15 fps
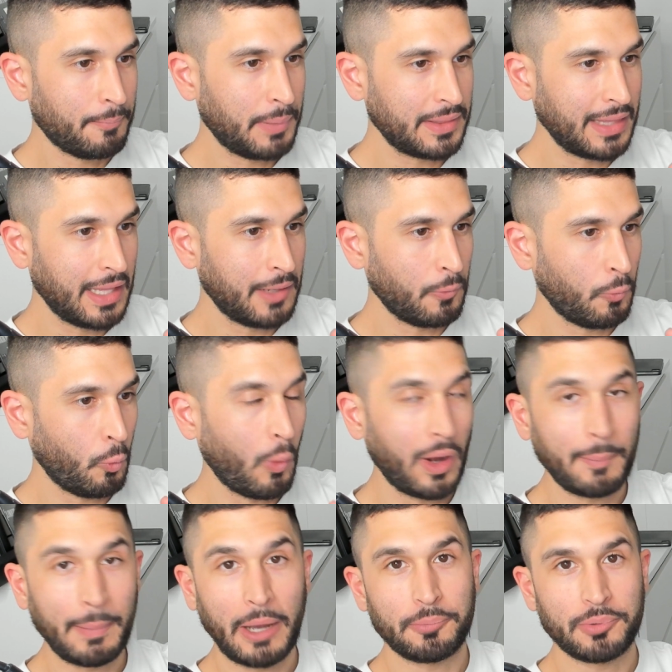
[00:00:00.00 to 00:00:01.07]
But then
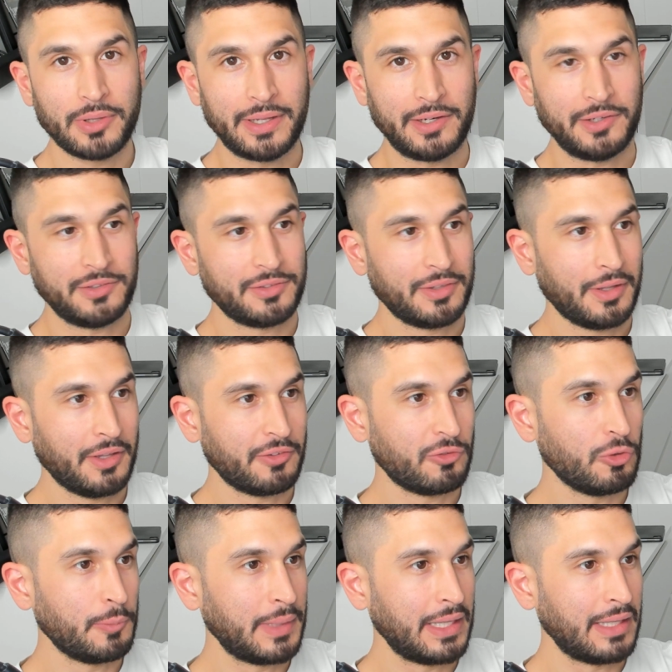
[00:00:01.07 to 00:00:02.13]
what about players?
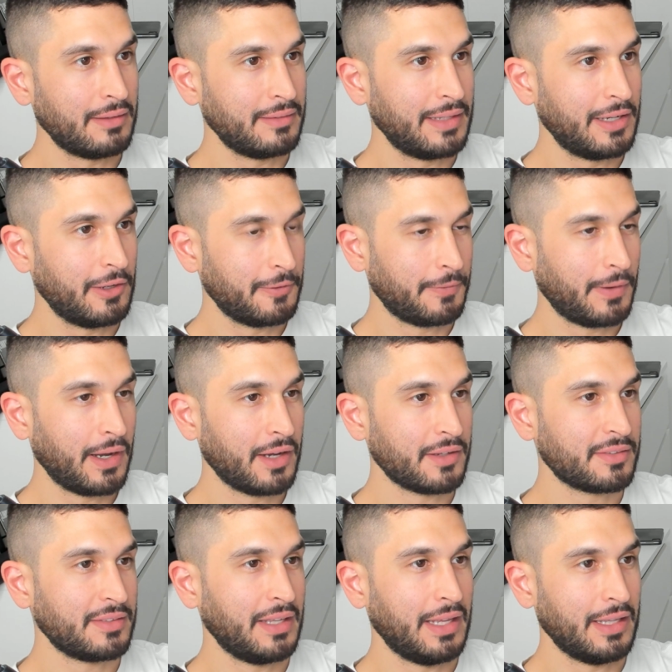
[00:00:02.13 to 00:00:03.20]
Assuming De'Aaron
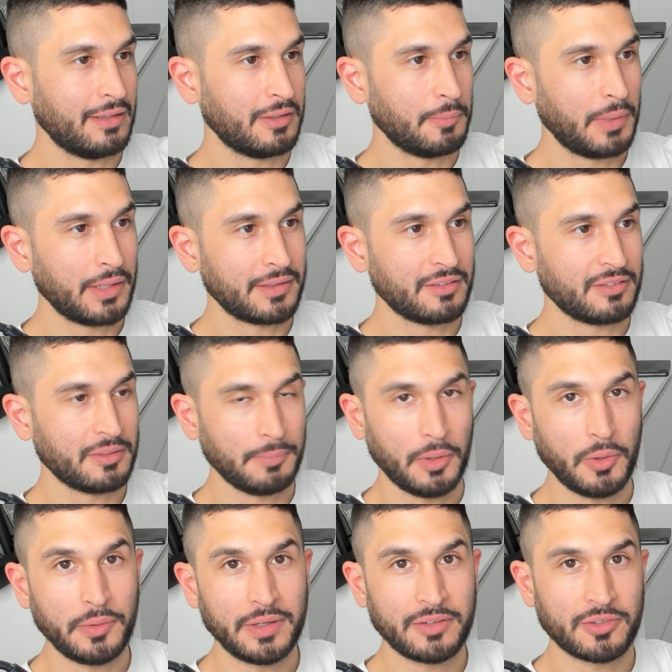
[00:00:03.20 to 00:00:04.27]
Fox and Domantas
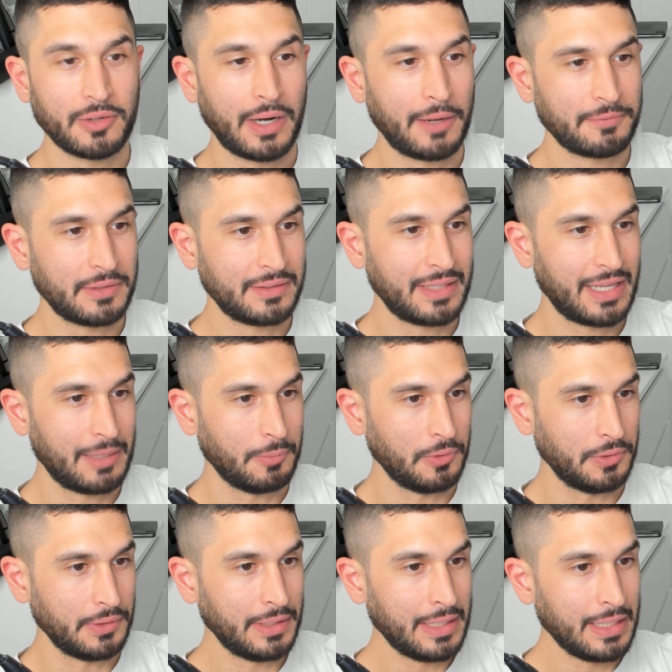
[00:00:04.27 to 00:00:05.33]
Sabonis are off the
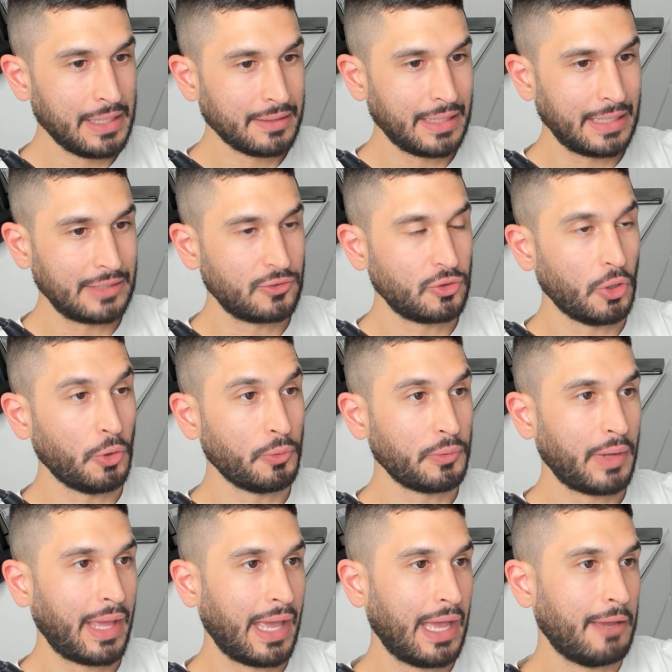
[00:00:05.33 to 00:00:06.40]
table, they
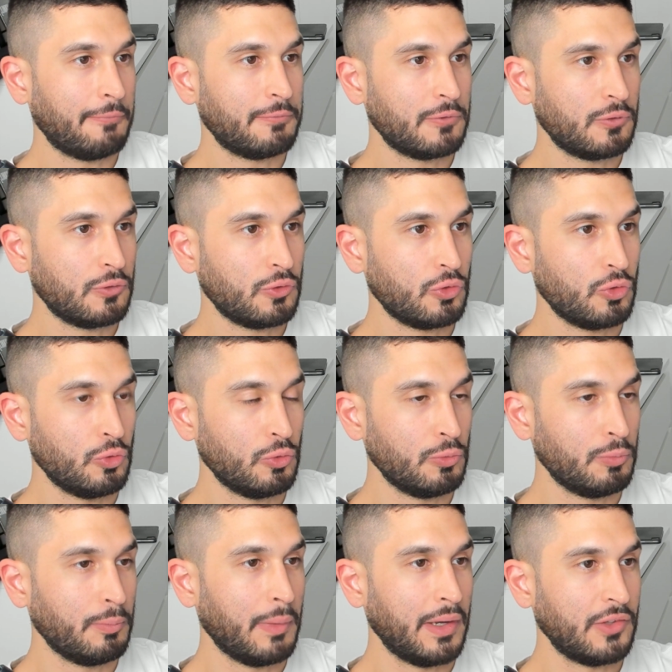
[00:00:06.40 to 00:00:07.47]
don't have
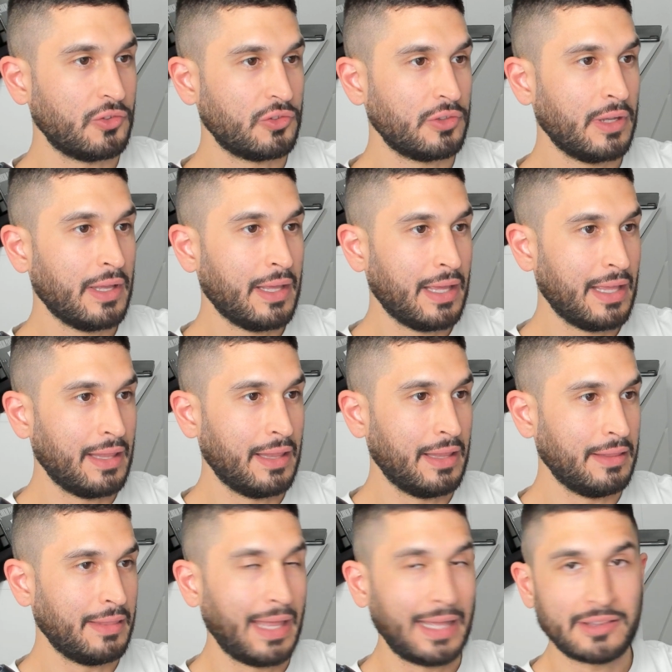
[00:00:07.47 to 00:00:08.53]
too much
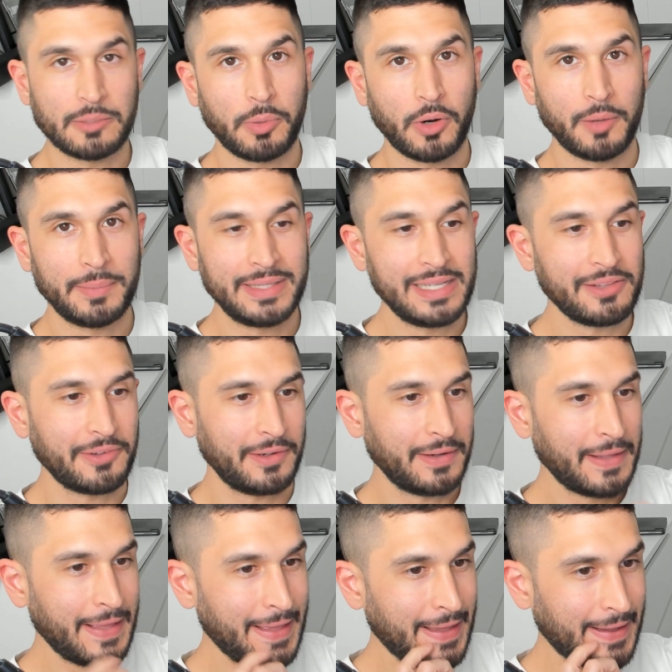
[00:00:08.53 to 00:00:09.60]
in that department
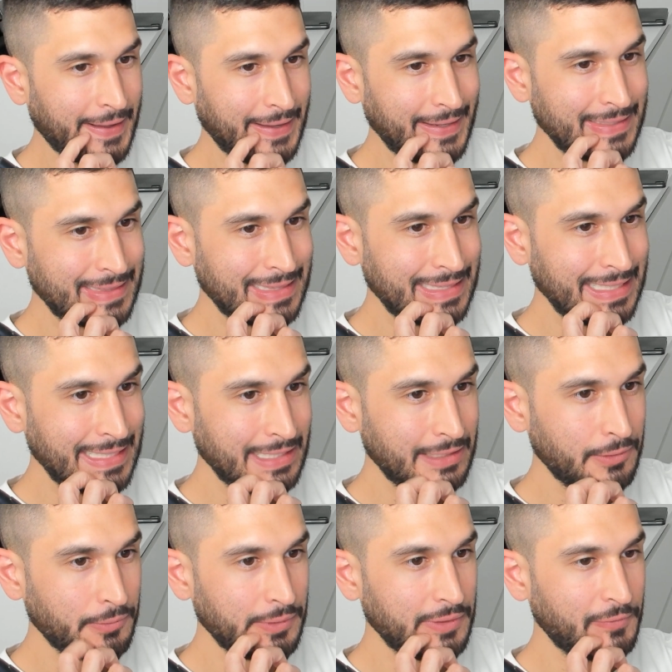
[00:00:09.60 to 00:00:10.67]
either. I
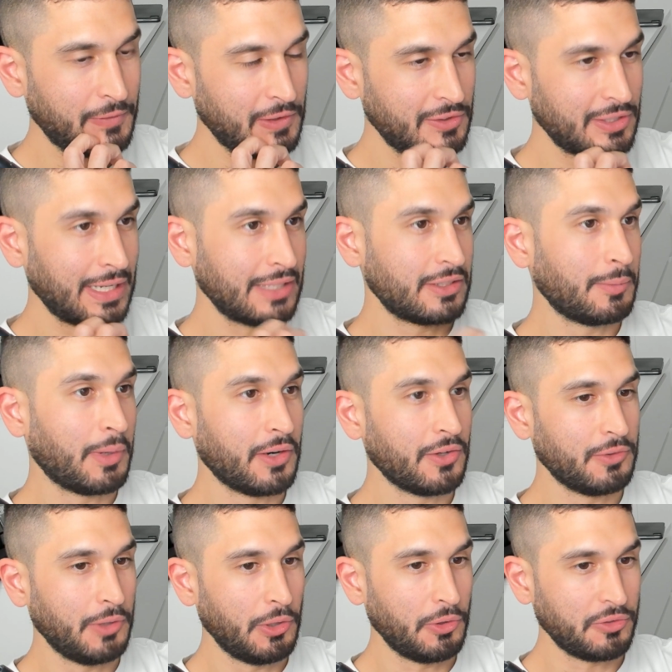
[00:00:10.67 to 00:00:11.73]
think first you got DeMar
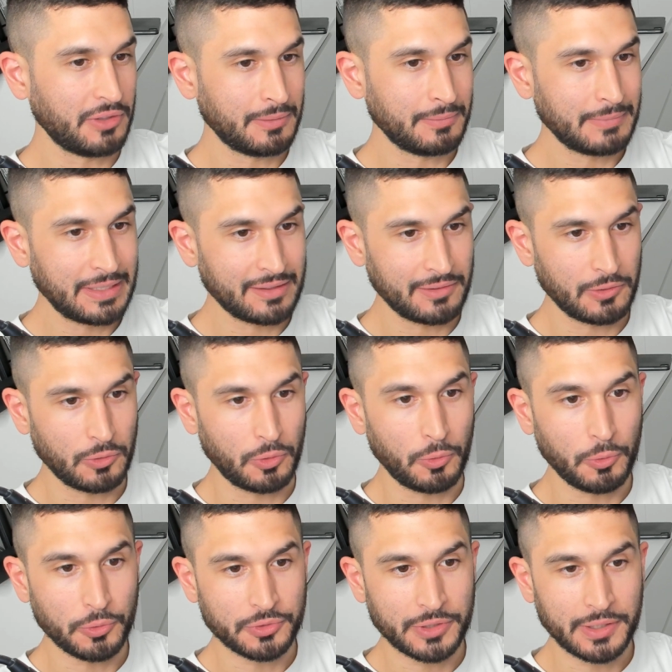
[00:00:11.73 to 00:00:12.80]
DeRozan. He's a little
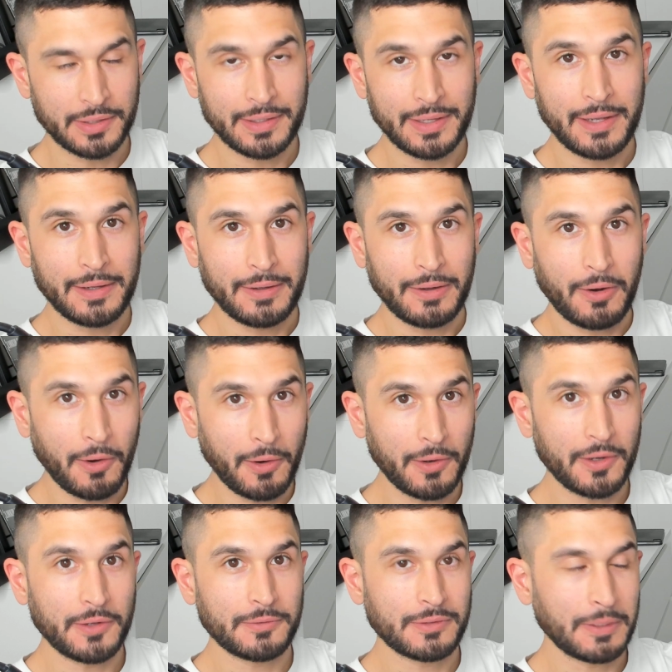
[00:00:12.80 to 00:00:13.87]
older,
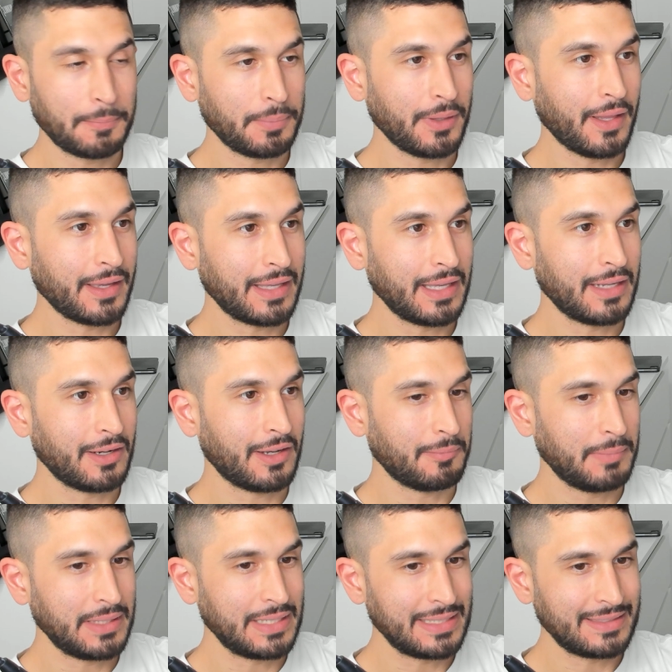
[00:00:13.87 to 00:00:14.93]
hard to plug in
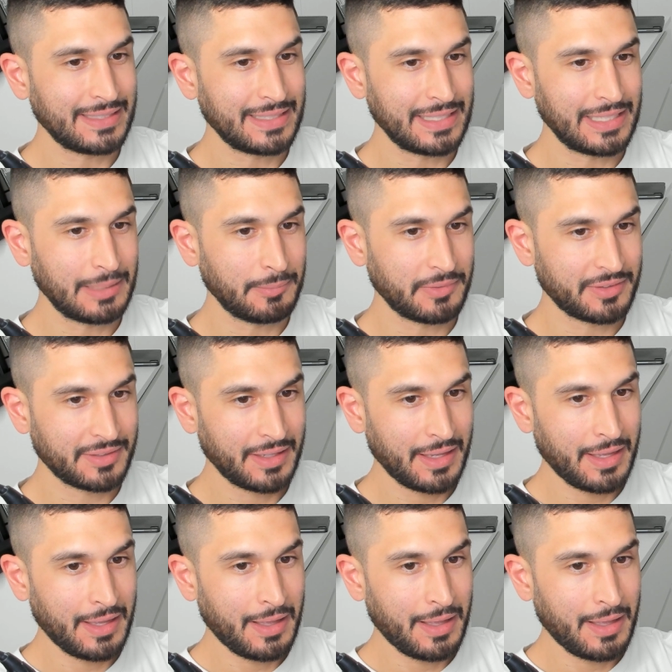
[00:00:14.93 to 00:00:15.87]
on many teams.